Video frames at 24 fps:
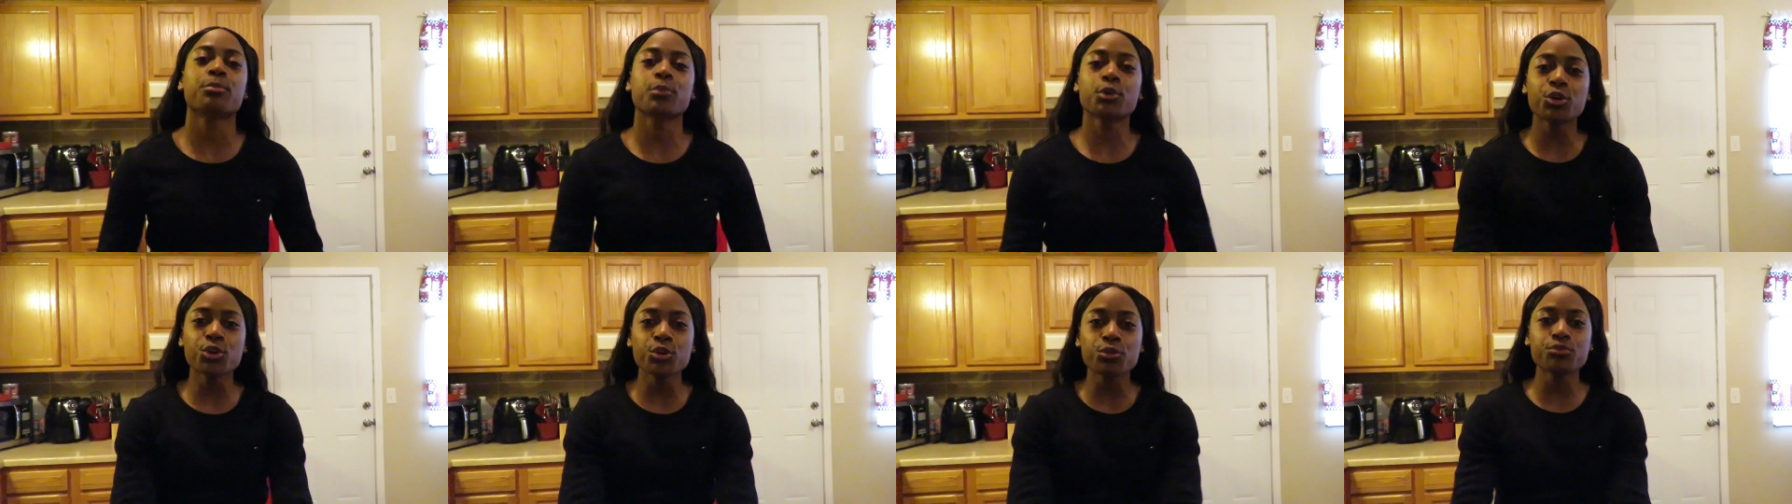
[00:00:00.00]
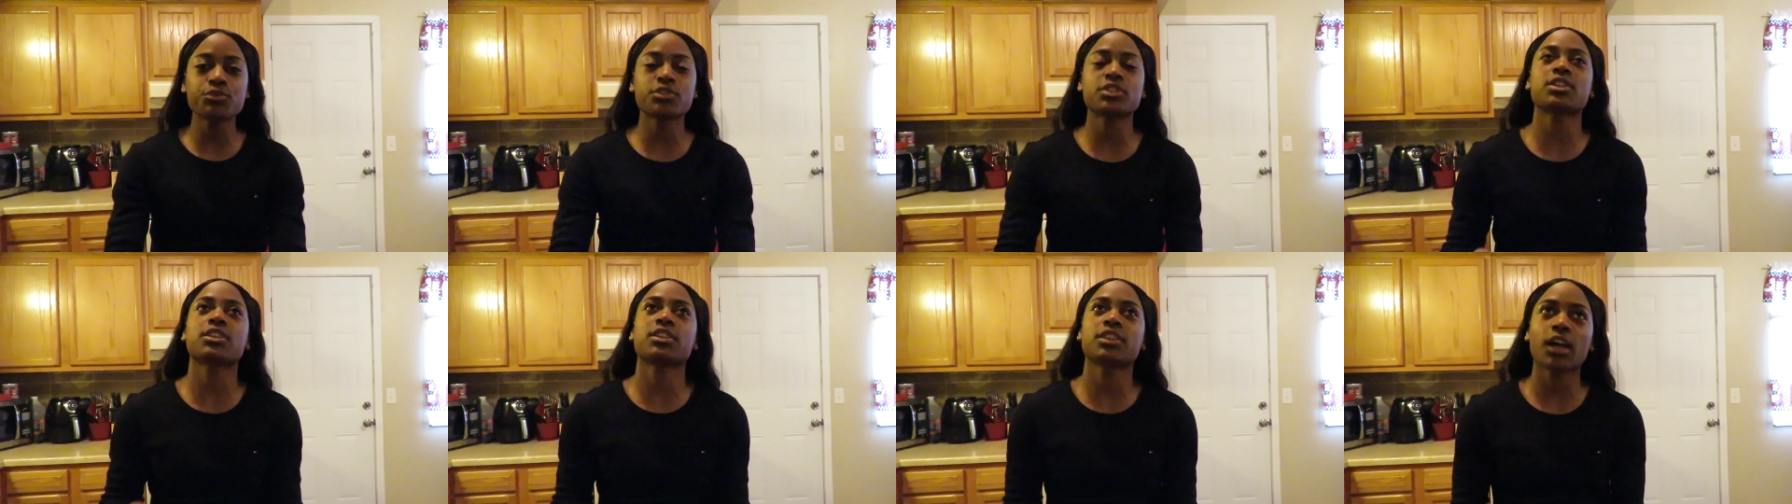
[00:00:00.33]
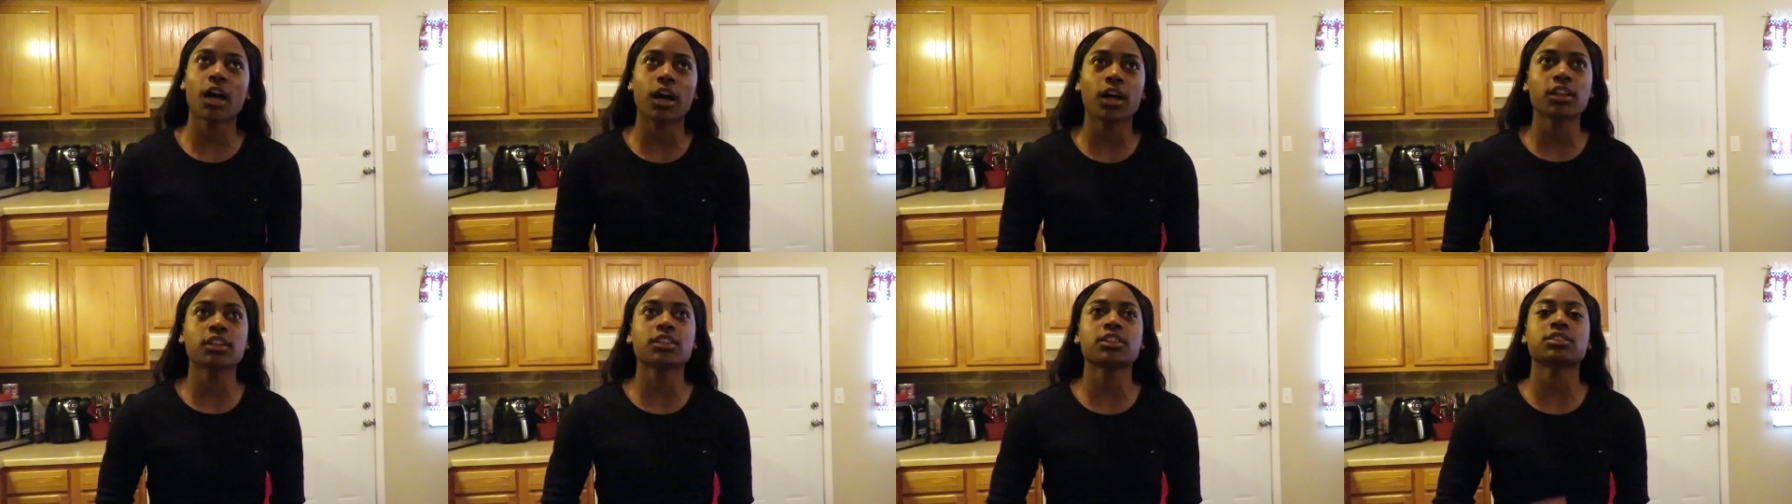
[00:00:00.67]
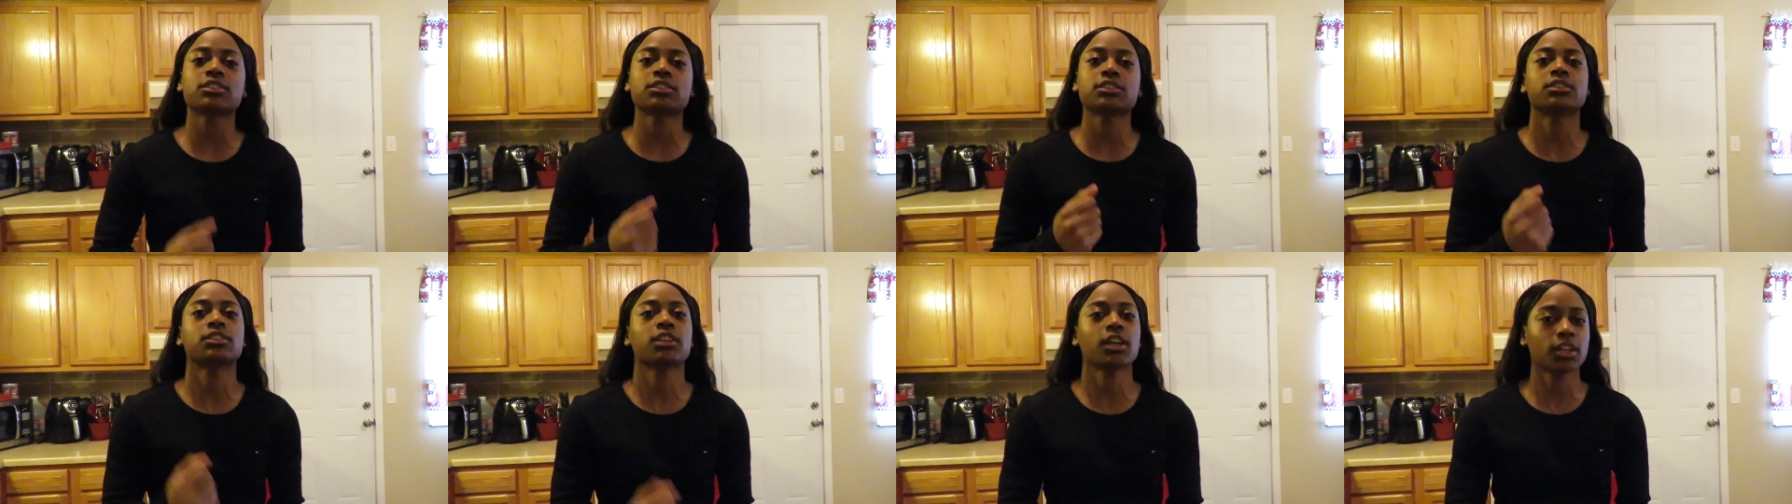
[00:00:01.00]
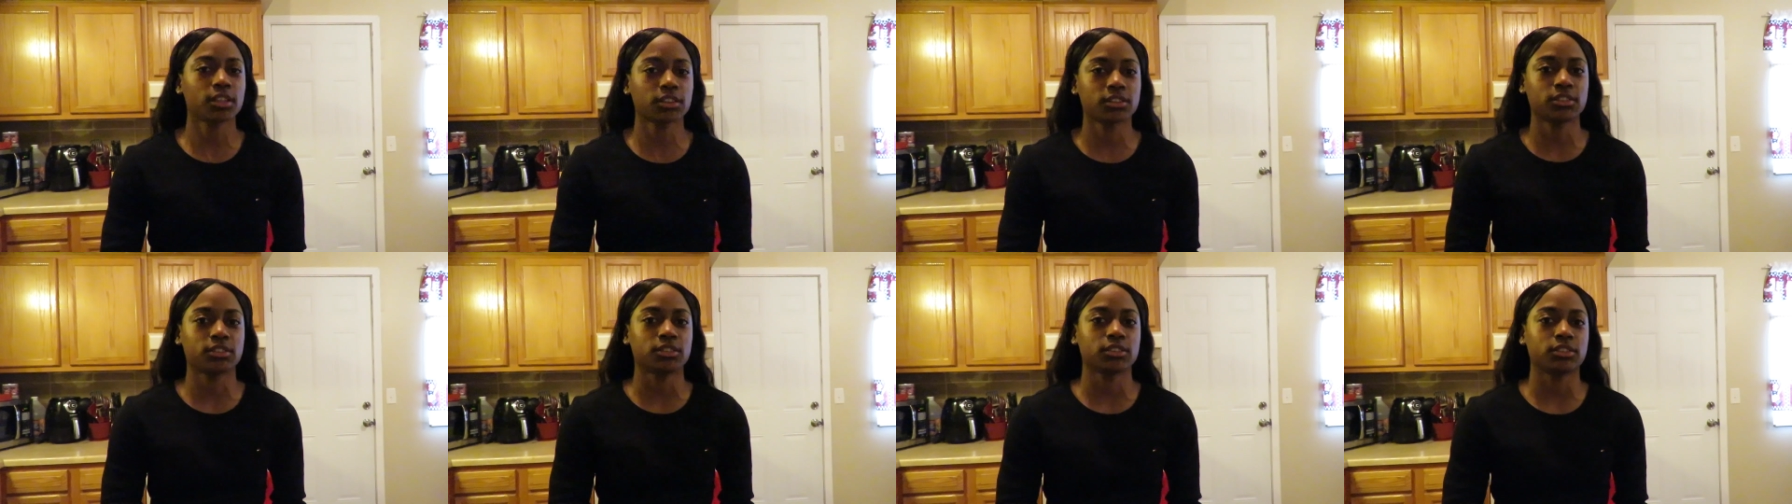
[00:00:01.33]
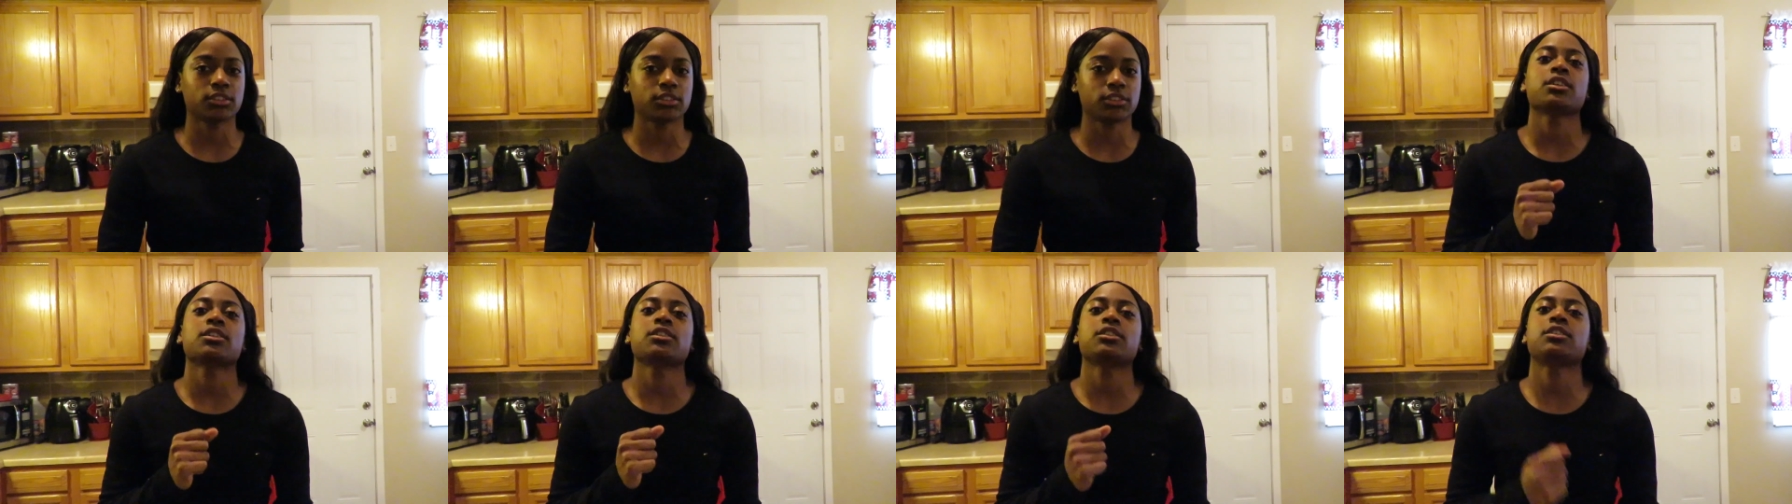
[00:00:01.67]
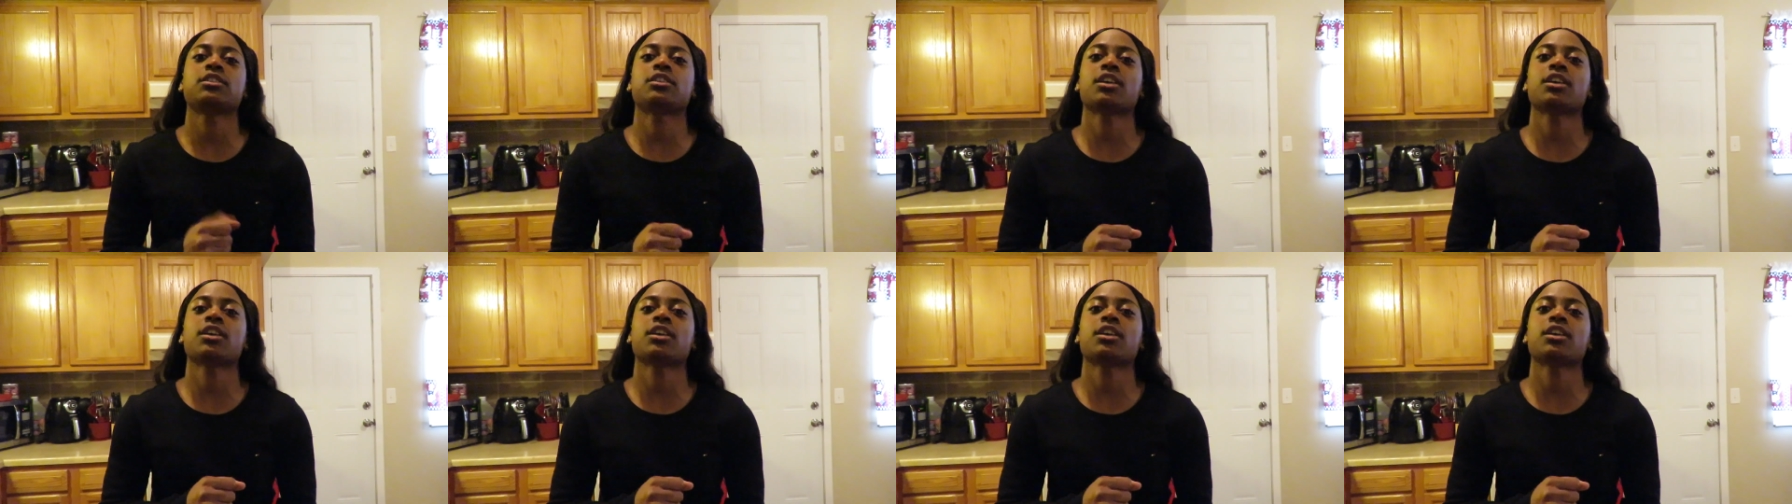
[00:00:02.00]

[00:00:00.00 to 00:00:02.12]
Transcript: moved to Dallas, Texas.